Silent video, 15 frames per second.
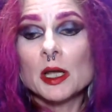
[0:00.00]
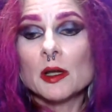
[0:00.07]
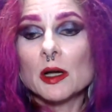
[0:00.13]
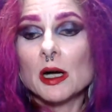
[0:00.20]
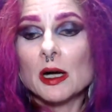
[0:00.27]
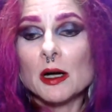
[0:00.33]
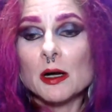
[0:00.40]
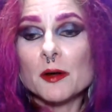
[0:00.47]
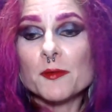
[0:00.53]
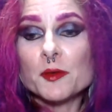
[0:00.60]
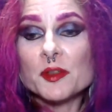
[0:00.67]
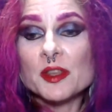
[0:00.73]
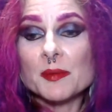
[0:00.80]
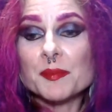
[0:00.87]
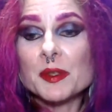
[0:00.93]
uh, for
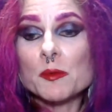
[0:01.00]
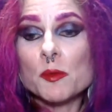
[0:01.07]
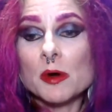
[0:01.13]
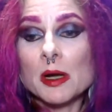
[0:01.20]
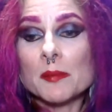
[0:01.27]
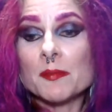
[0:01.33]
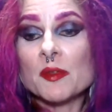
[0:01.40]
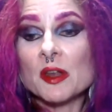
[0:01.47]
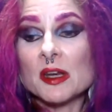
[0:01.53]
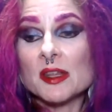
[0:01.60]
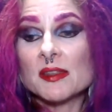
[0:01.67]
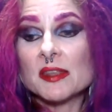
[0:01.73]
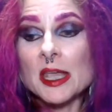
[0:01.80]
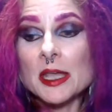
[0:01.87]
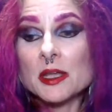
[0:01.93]
something where I'm trying to
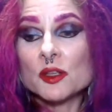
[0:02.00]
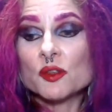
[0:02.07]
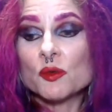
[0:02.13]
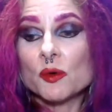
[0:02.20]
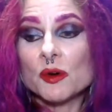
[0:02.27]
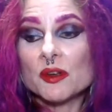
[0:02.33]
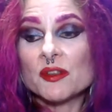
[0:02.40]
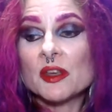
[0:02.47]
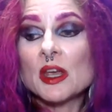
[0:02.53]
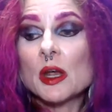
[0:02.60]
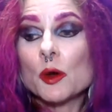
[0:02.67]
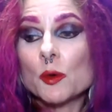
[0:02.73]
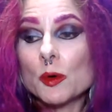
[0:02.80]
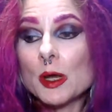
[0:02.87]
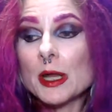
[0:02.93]
stay indoors
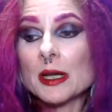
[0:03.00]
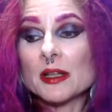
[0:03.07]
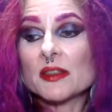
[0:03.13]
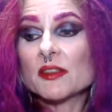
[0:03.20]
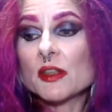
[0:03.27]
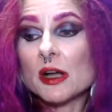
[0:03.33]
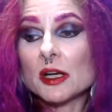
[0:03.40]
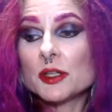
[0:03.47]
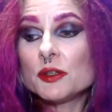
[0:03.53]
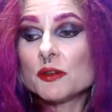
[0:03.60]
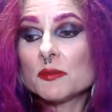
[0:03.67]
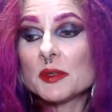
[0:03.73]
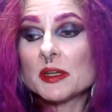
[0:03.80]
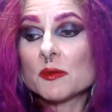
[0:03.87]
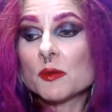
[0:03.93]
and it's not
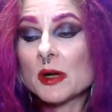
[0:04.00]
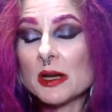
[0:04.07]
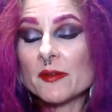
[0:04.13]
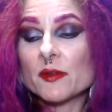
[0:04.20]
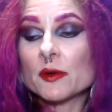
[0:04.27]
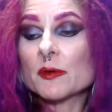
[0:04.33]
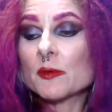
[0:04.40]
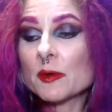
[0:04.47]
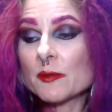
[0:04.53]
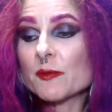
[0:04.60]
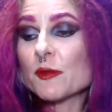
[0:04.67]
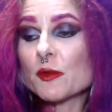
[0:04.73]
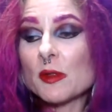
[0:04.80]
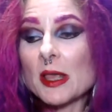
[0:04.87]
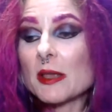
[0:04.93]
humid or whatever
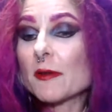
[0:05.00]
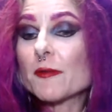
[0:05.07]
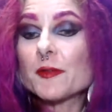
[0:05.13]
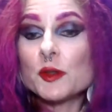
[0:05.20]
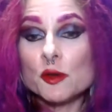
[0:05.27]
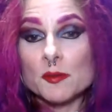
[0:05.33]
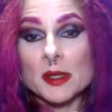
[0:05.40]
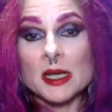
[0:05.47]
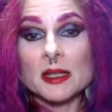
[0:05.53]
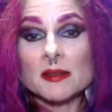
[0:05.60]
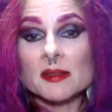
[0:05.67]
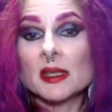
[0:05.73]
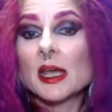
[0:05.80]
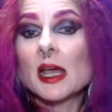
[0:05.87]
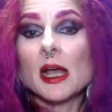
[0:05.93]
for like a few minutes,
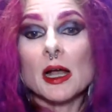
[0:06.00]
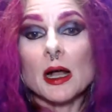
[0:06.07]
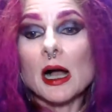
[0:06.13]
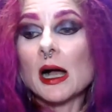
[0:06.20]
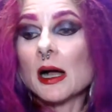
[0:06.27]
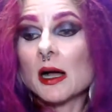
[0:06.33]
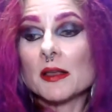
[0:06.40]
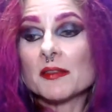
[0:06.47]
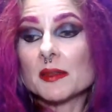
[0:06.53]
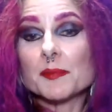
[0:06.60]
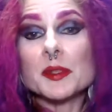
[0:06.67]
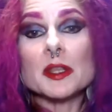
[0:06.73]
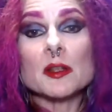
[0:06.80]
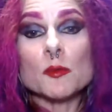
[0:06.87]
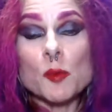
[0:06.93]
uh,
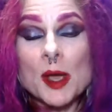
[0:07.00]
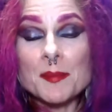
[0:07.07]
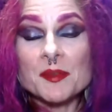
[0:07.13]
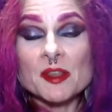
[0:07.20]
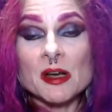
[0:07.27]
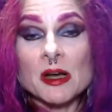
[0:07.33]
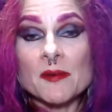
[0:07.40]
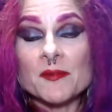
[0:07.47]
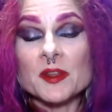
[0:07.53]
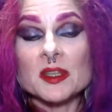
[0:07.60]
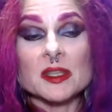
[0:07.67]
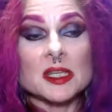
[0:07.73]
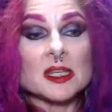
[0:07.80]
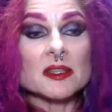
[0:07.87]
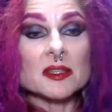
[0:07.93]
something that wipes off, that's
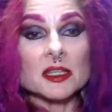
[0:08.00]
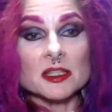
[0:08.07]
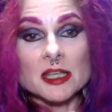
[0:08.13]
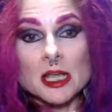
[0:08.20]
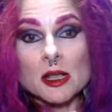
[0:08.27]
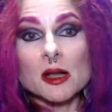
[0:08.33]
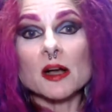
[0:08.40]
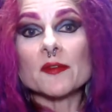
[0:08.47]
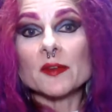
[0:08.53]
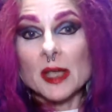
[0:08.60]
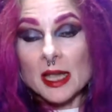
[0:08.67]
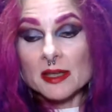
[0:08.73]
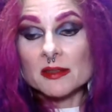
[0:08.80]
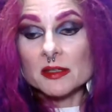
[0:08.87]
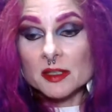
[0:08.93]
easy to take off,
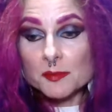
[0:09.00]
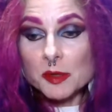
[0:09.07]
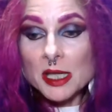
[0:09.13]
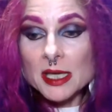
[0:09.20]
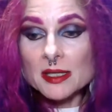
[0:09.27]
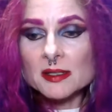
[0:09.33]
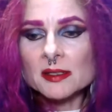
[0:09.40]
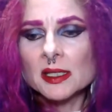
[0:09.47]
has its place.